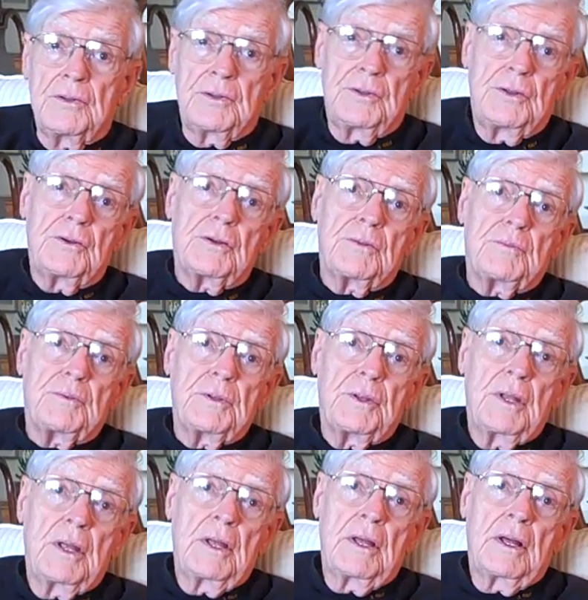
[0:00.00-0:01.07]
that you could put
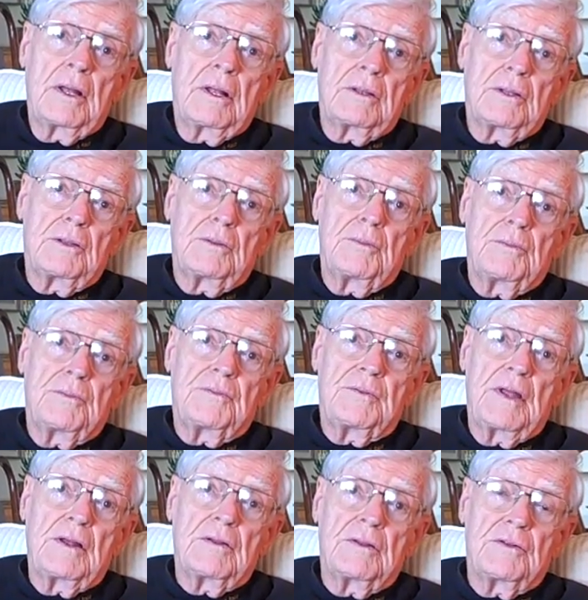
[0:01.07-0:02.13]
a little
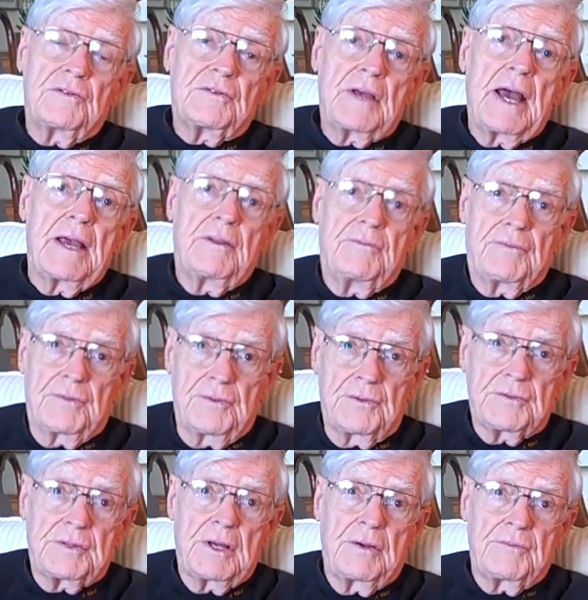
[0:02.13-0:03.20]
thing on the side for
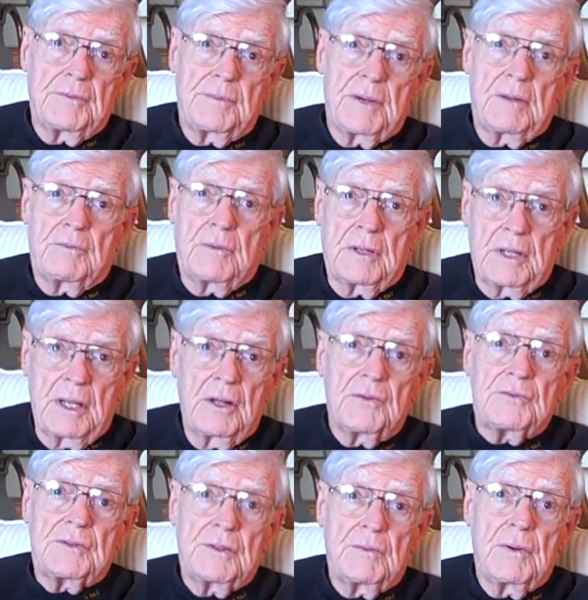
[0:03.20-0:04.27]
yourself about what
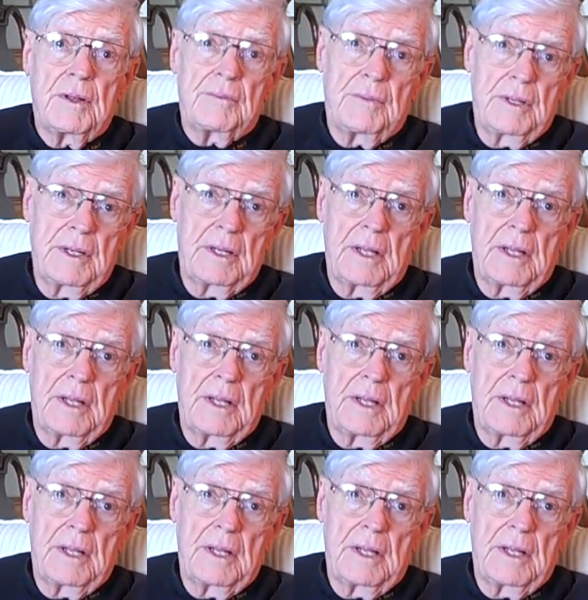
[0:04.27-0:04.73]
else you want me